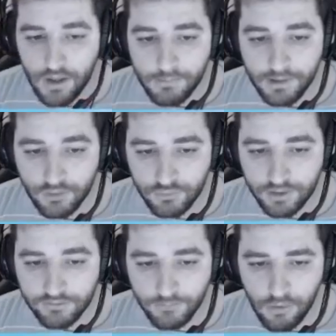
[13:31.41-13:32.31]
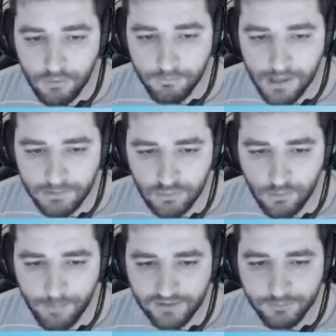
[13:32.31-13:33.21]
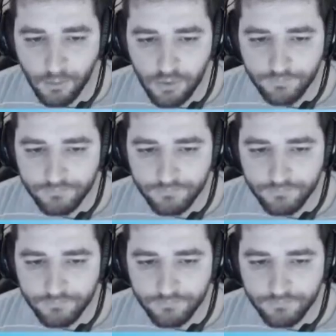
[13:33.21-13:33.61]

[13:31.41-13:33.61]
Because you can smoke, maybe do a bad smoke,